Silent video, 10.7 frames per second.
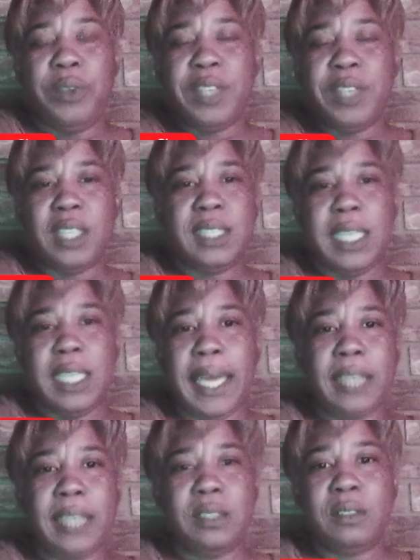Kissing
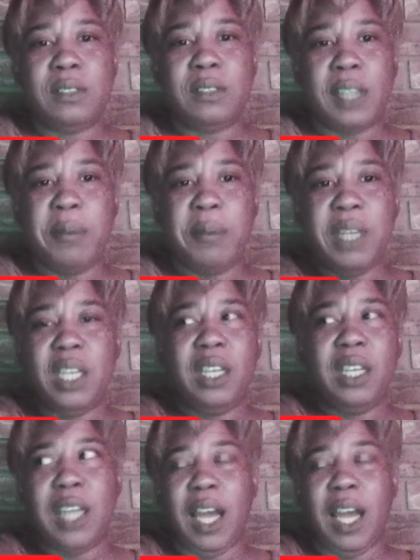Castles, I mean,